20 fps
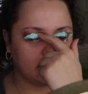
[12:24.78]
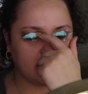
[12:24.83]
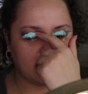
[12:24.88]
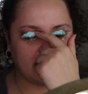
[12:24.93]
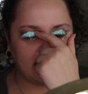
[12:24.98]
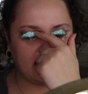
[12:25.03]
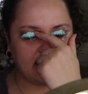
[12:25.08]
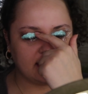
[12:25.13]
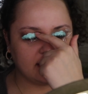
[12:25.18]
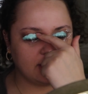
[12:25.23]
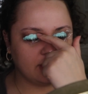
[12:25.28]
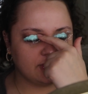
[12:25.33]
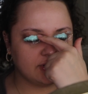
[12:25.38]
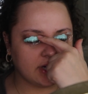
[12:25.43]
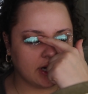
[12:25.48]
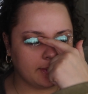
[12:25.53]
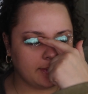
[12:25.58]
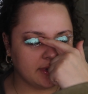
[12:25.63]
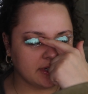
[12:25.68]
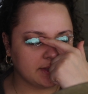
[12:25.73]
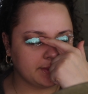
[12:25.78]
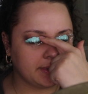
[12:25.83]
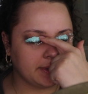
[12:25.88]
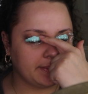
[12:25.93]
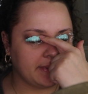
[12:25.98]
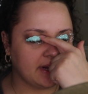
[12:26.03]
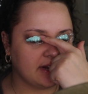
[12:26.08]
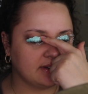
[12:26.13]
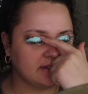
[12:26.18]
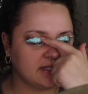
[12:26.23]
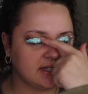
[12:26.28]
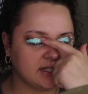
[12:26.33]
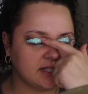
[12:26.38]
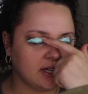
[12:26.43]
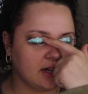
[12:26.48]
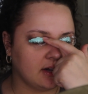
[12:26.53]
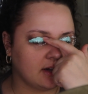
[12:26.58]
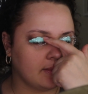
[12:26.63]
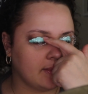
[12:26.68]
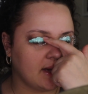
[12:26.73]
I had no topics prepared to
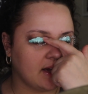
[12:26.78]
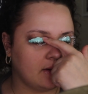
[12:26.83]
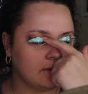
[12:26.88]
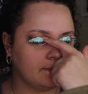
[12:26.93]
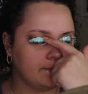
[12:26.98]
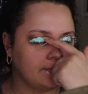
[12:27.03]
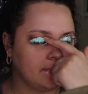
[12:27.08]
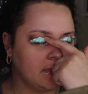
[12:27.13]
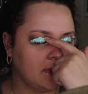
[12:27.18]
talk about.